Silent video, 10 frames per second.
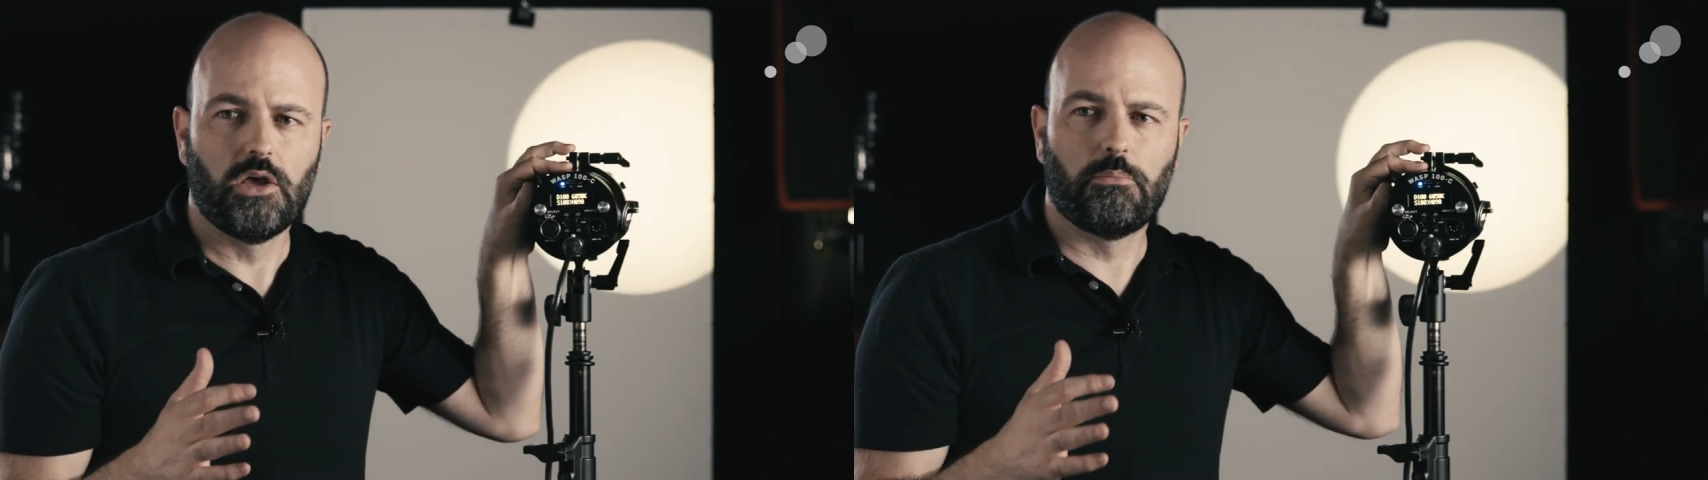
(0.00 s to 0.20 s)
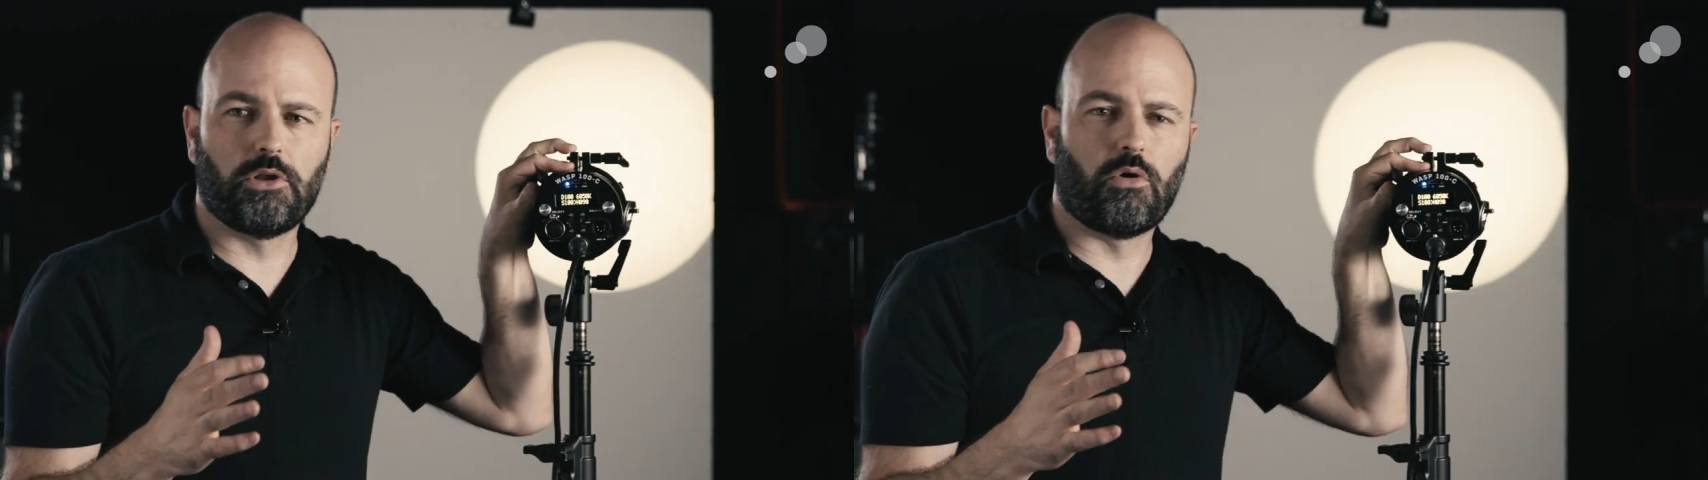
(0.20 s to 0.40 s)

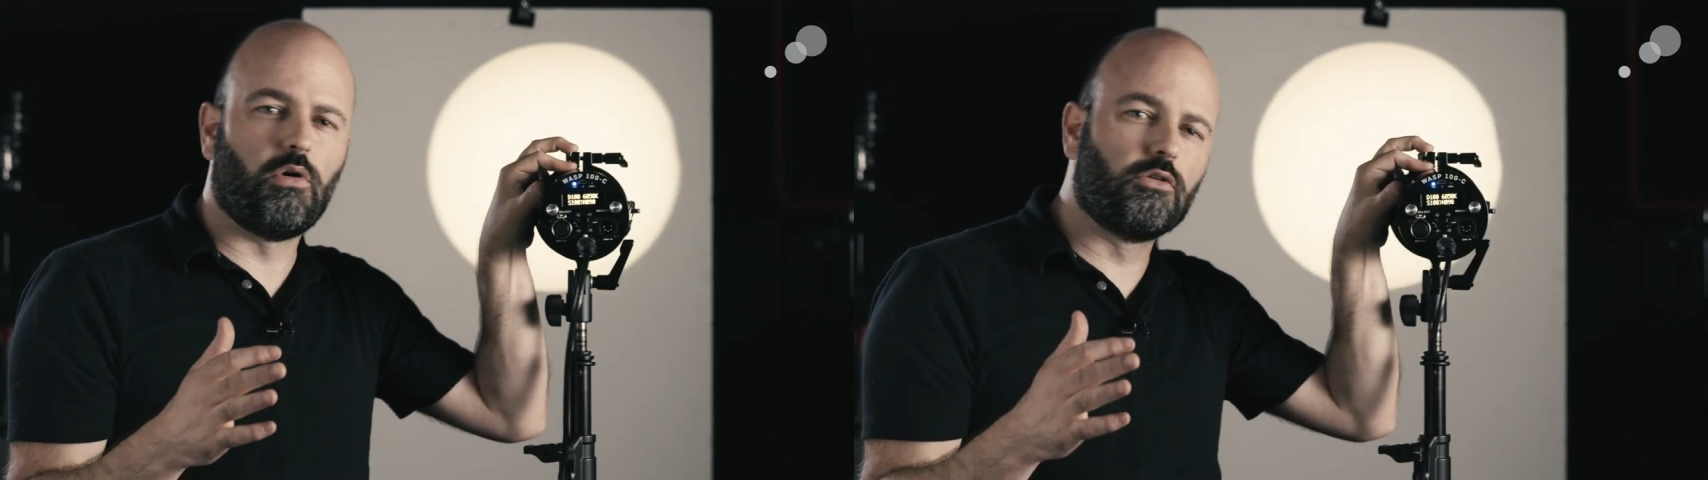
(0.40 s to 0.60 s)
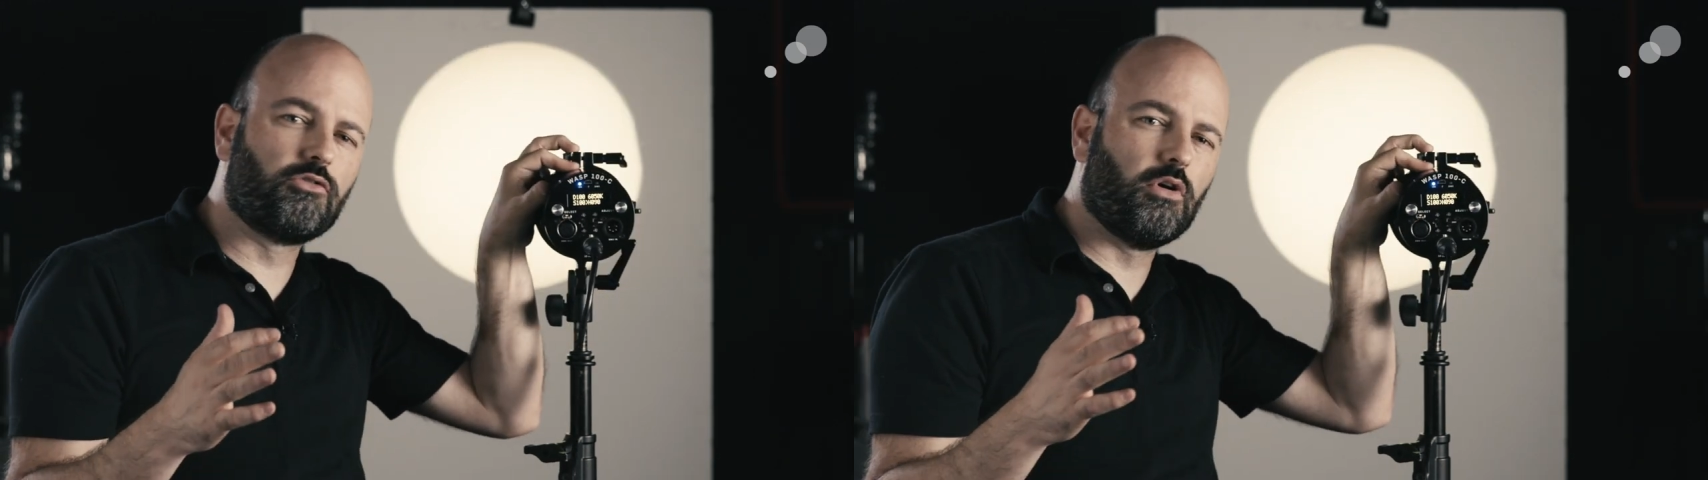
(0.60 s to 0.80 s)
but
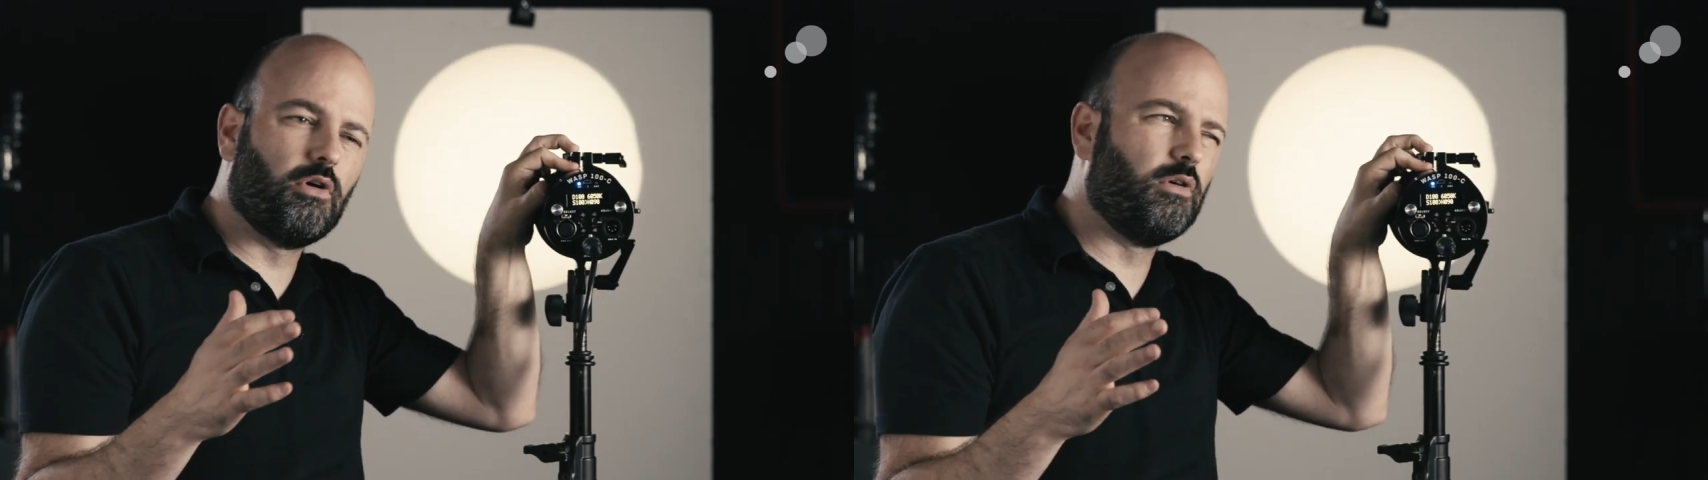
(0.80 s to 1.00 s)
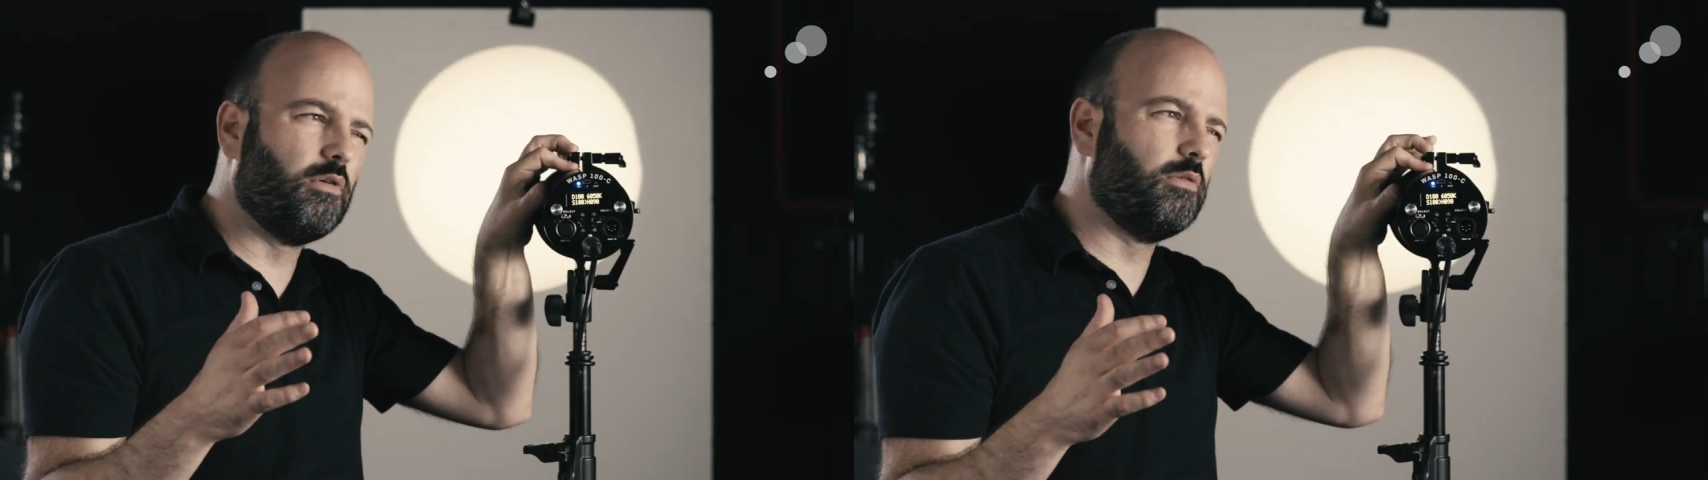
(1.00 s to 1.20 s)

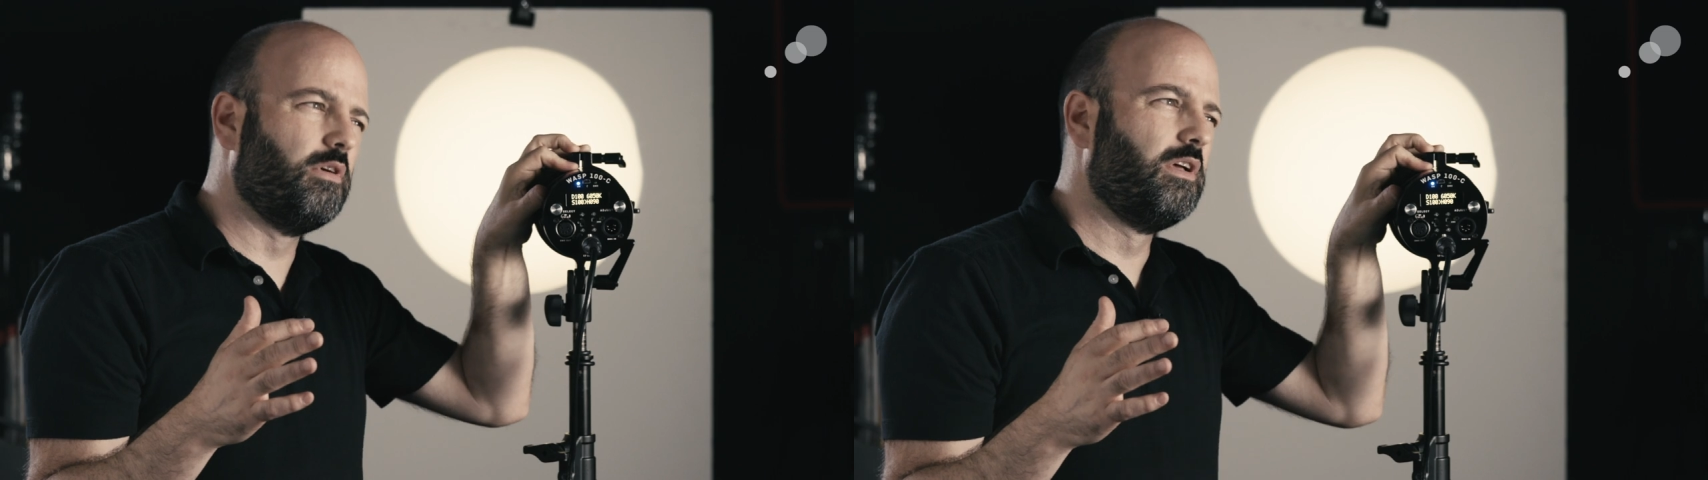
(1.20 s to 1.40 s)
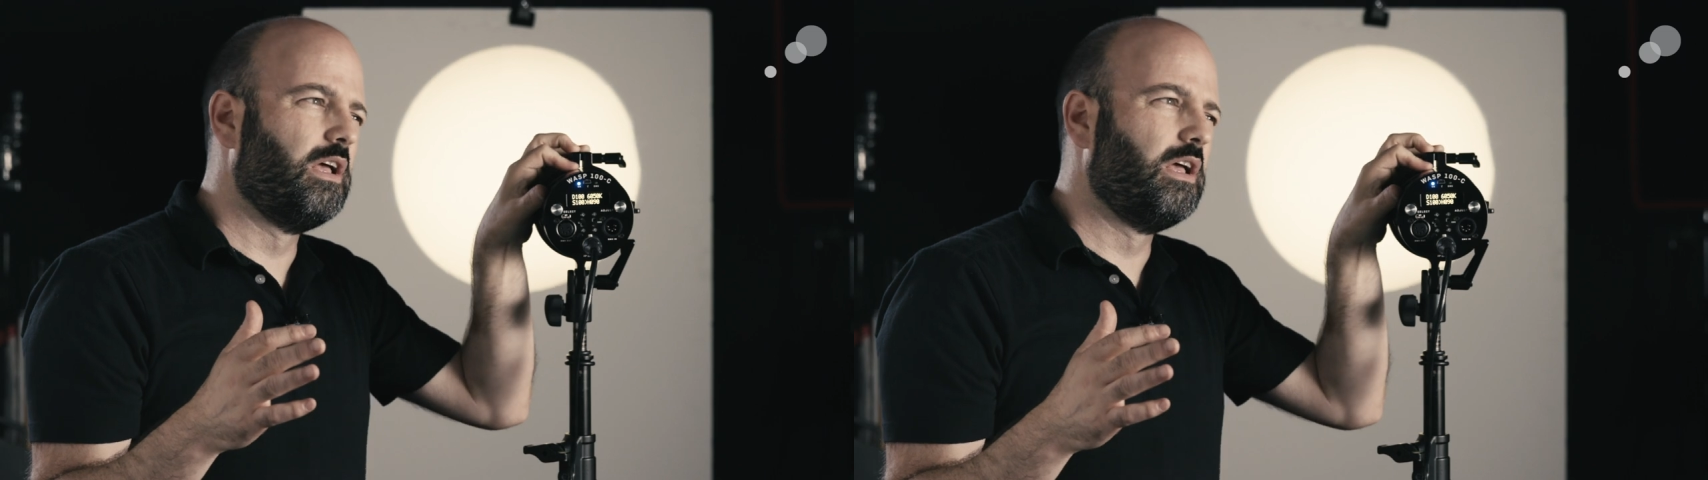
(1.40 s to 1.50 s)
also